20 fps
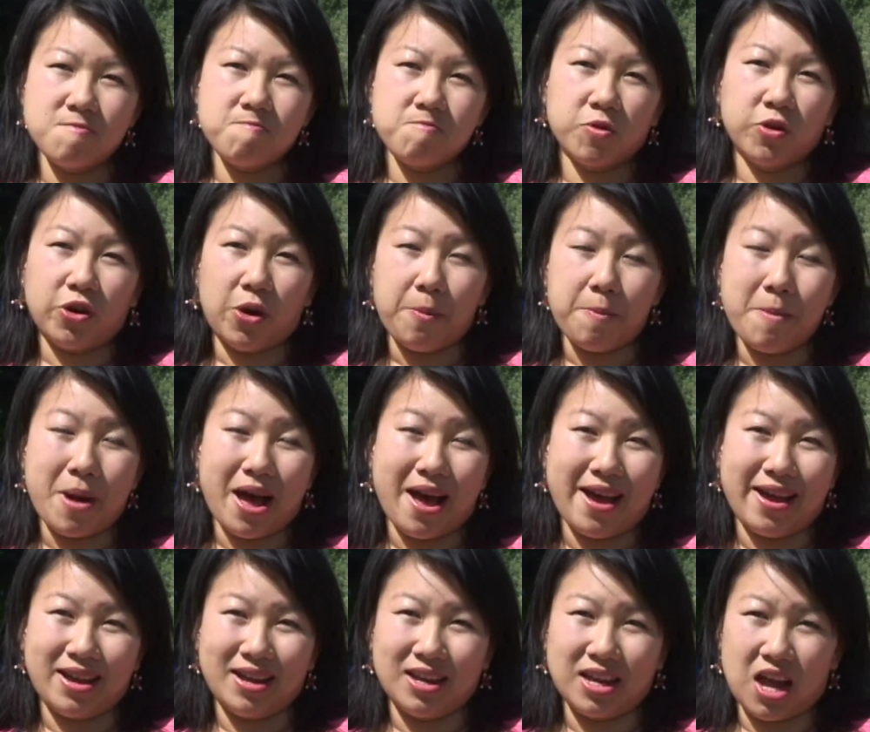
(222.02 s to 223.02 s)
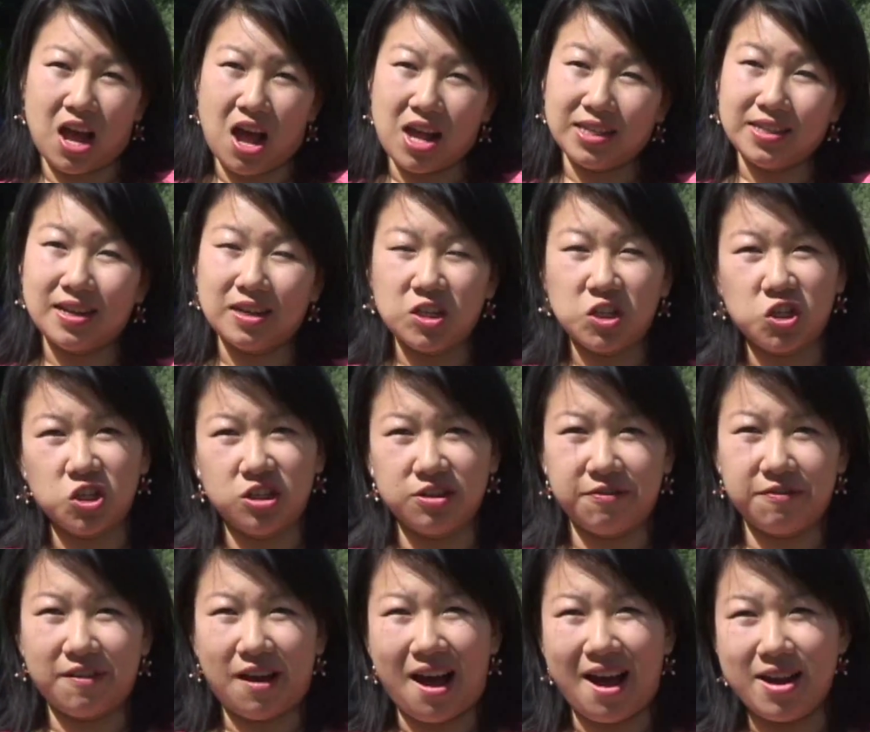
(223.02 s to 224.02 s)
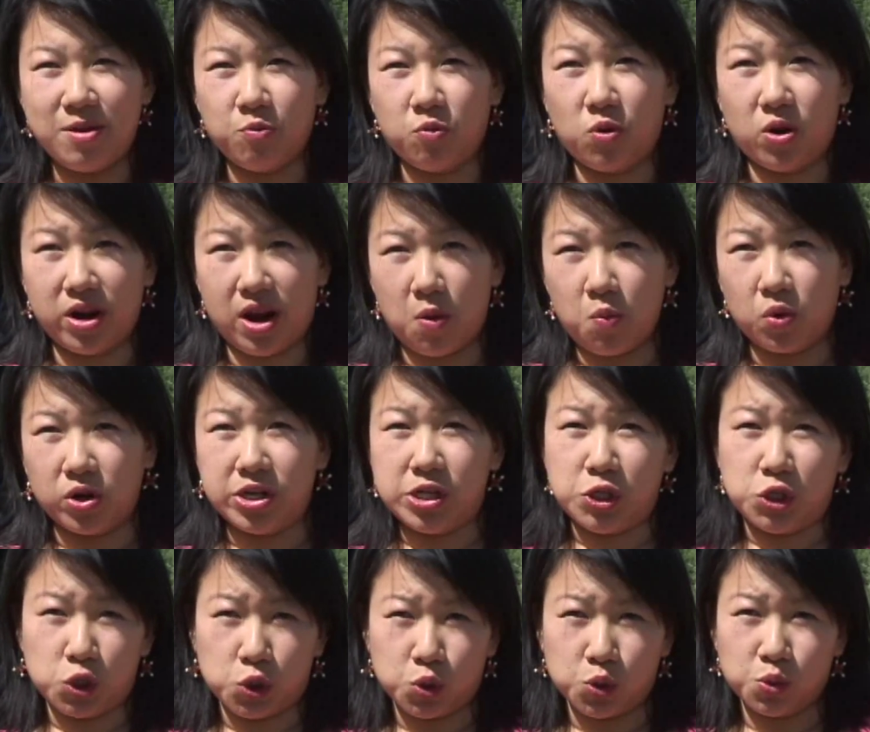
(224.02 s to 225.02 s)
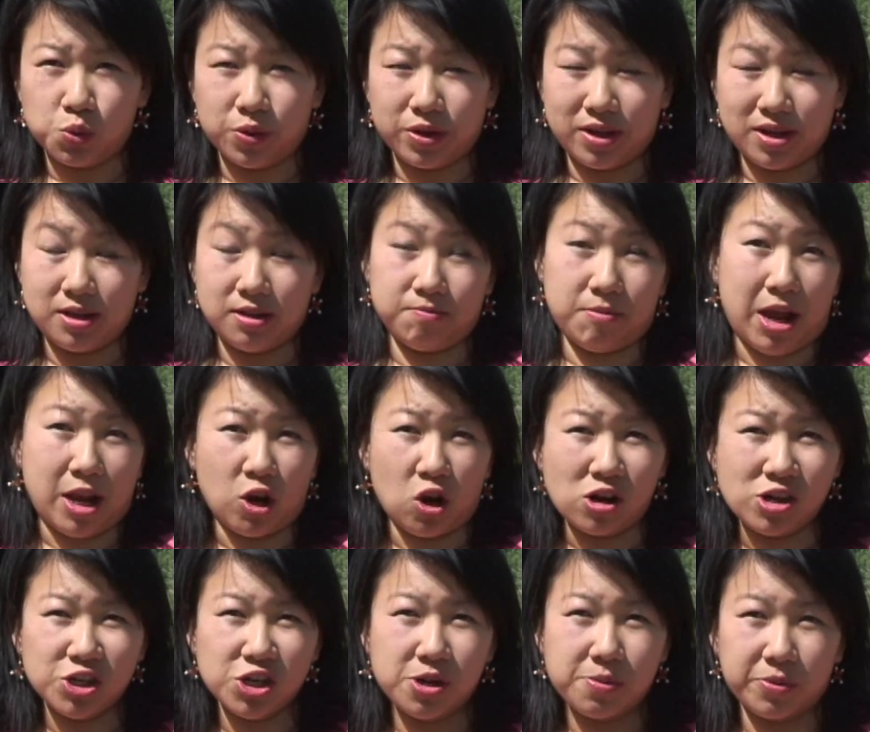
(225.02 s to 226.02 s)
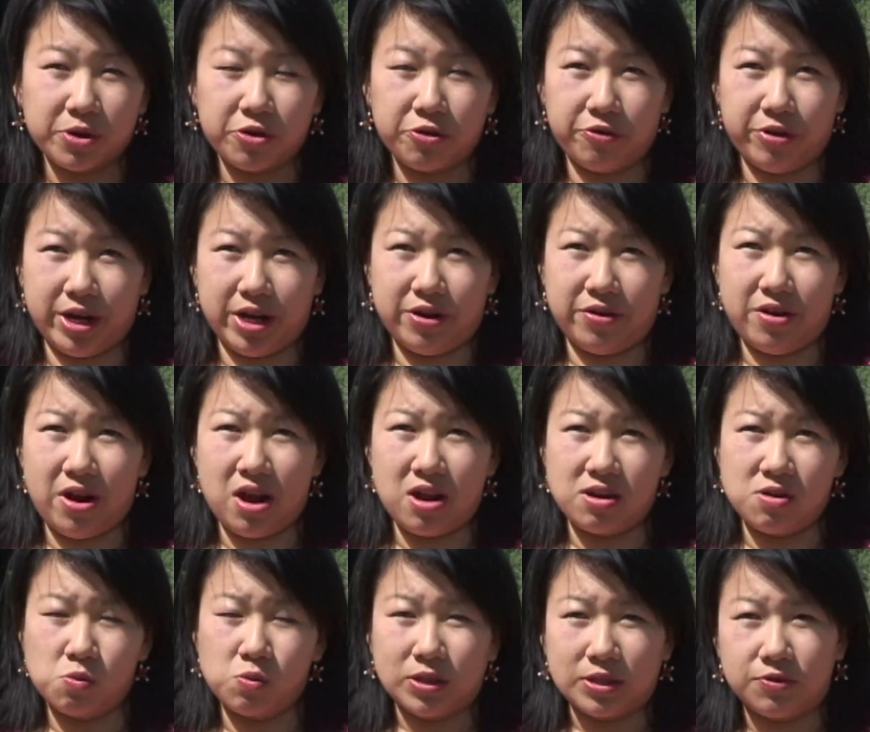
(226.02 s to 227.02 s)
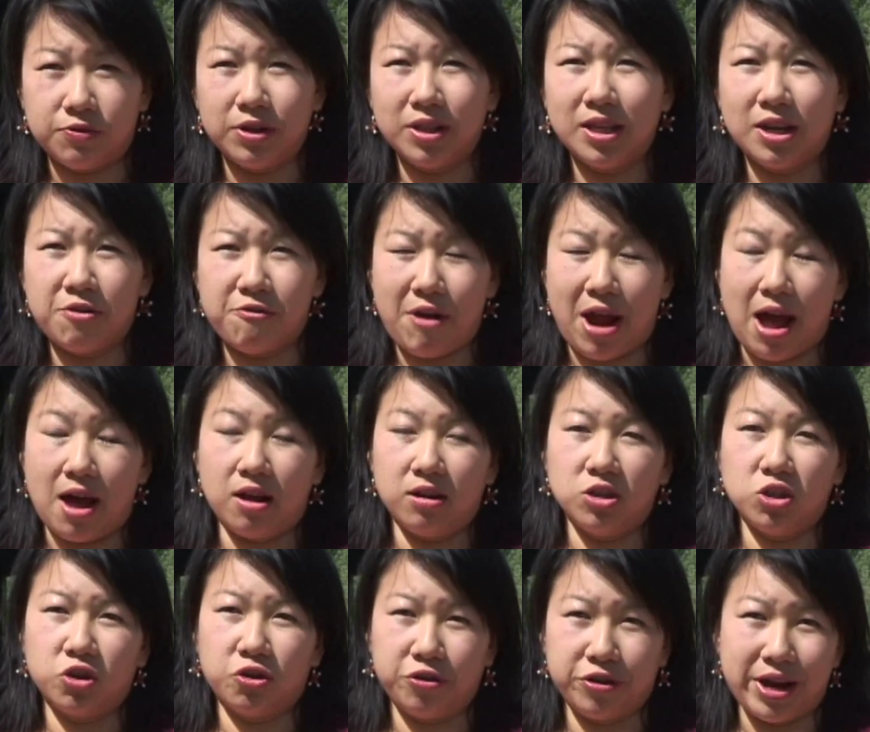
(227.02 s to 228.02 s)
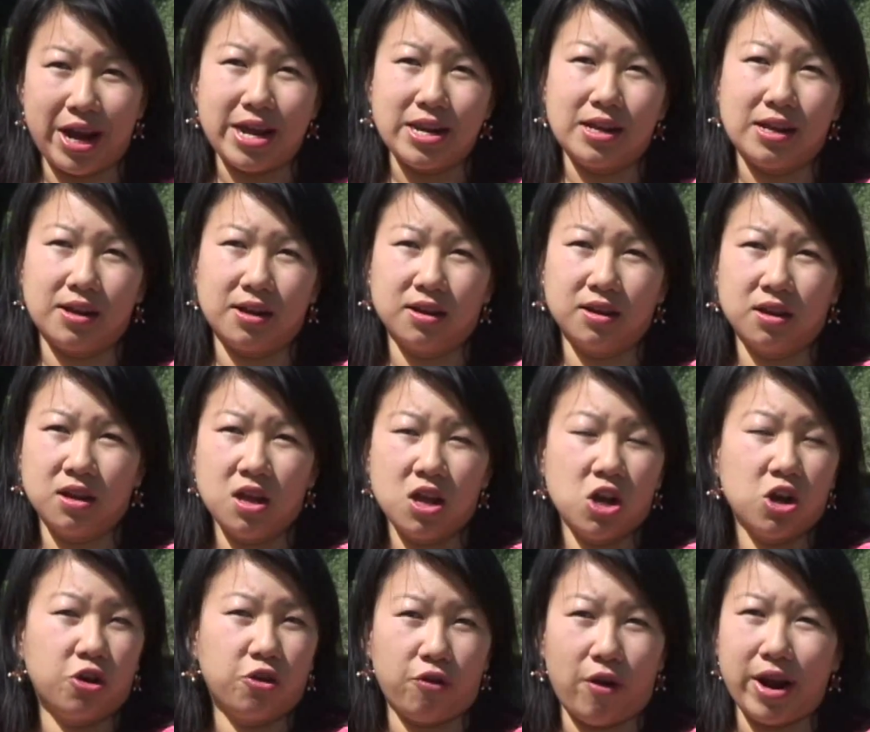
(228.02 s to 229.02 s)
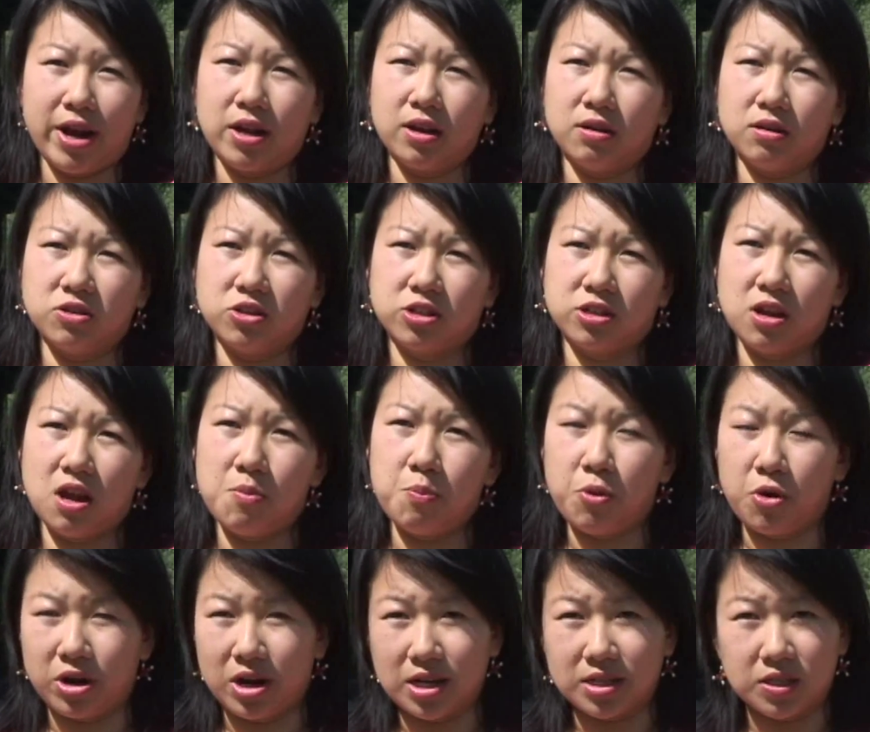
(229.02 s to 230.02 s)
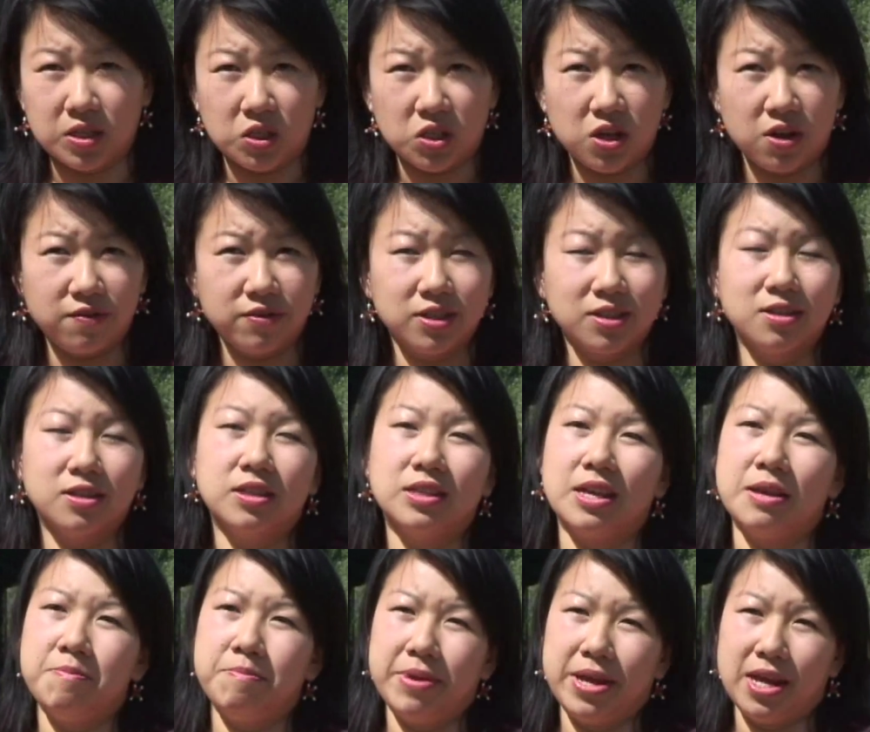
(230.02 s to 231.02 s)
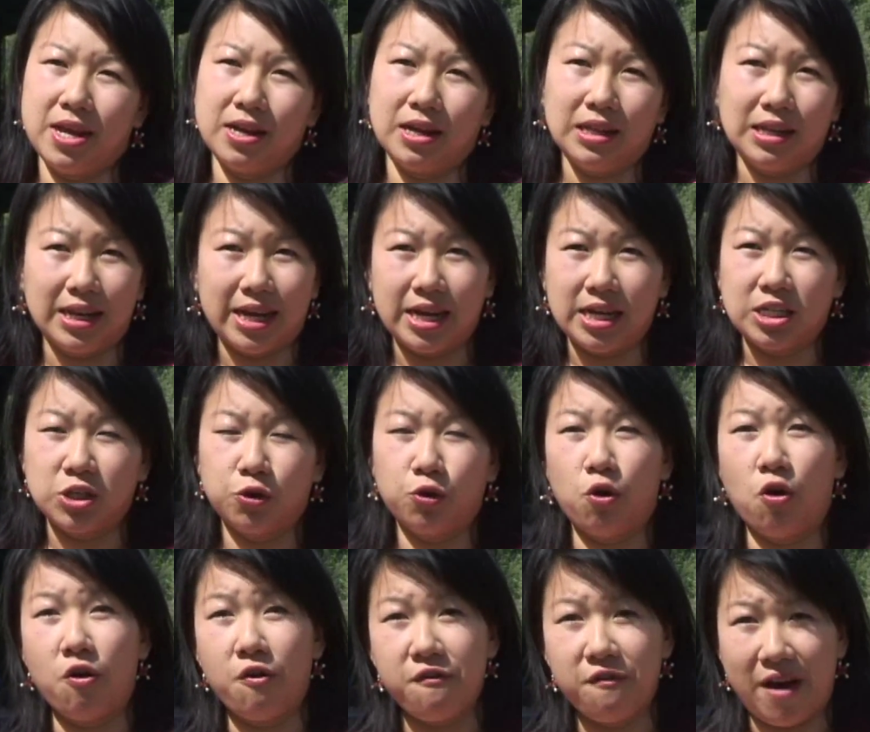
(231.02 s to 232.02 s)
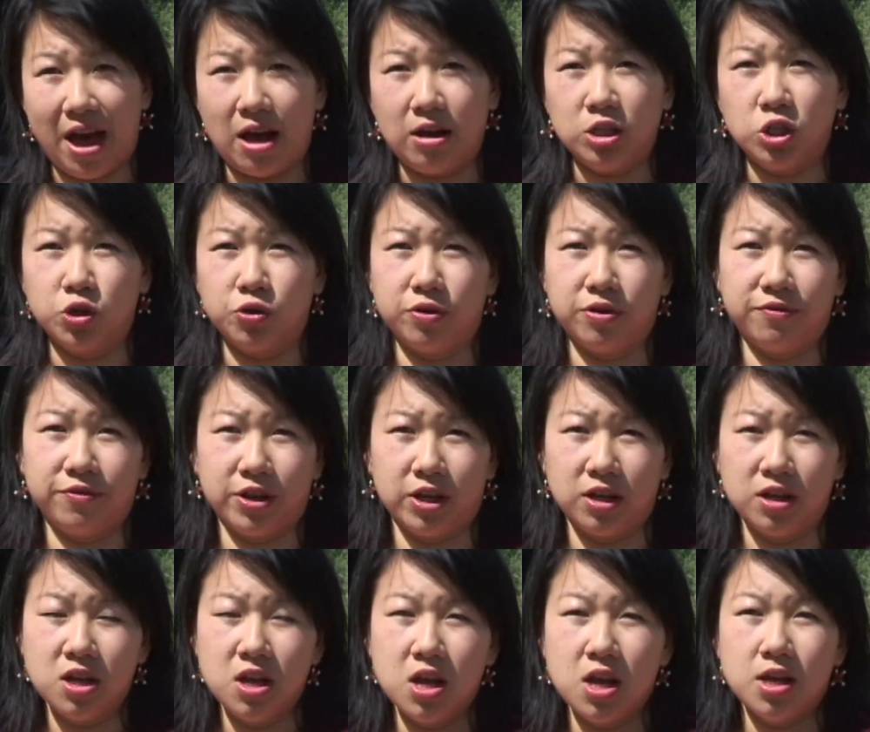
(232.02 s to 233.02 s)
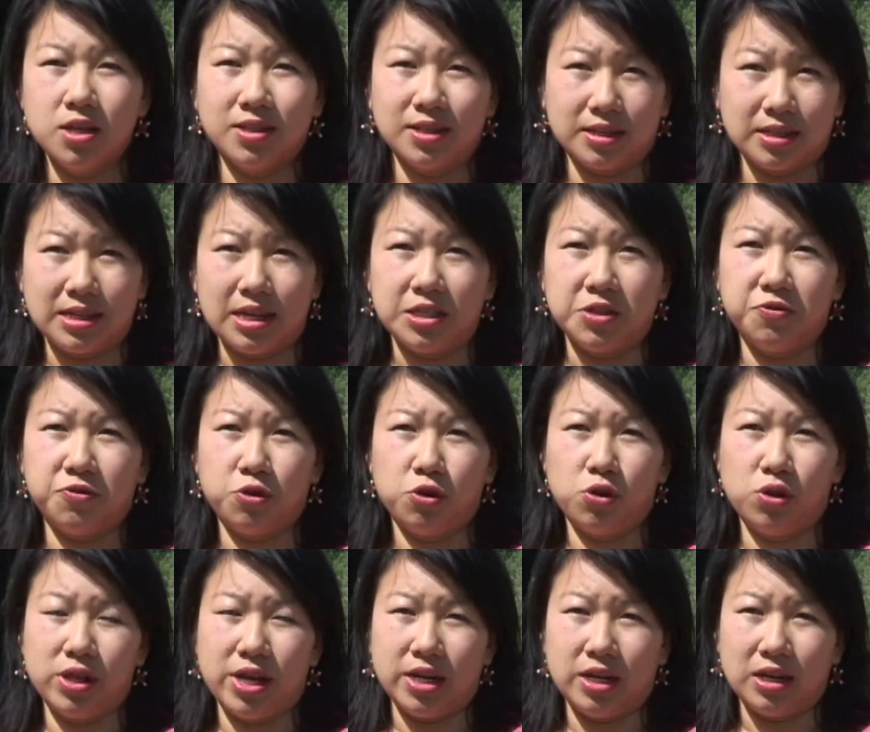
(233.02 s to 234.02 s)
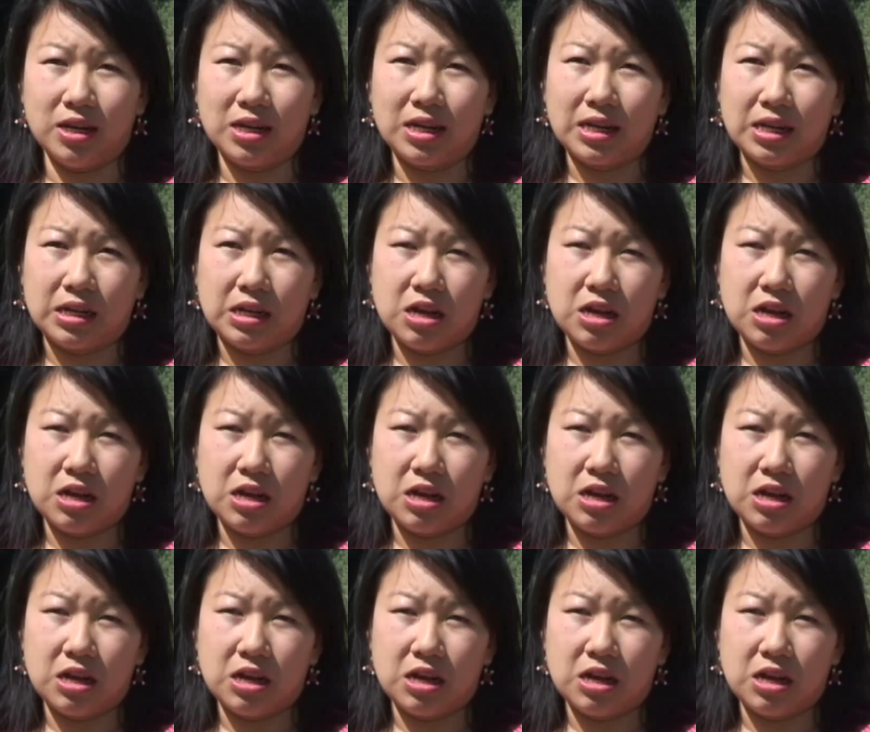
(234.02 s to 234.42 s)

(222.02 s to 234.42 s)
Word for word: you know, my, I started to define what I want to do in my long-term career, and it was really around creating great products and services and being a leader or a founder of a successful and